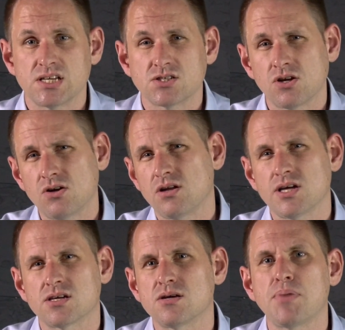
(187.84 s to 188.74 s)
it's a lot
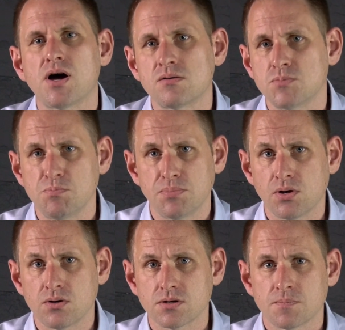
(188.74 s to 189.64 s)
like an apartment
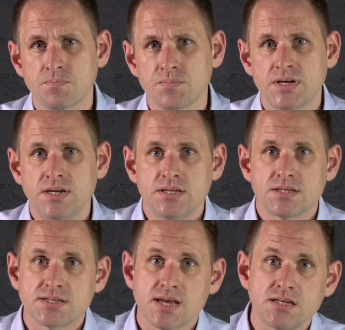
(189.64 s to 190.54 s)
block.
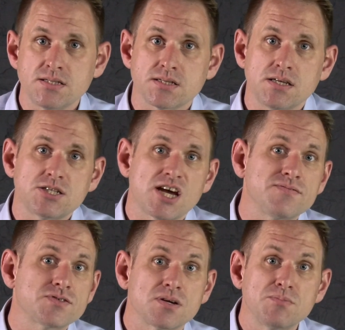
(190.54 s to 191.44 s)
The tenants each
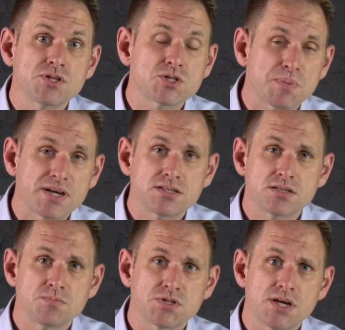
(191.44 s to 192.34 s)
have some of the space
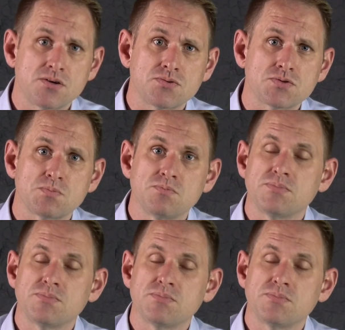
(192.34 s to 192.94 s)
to themselves,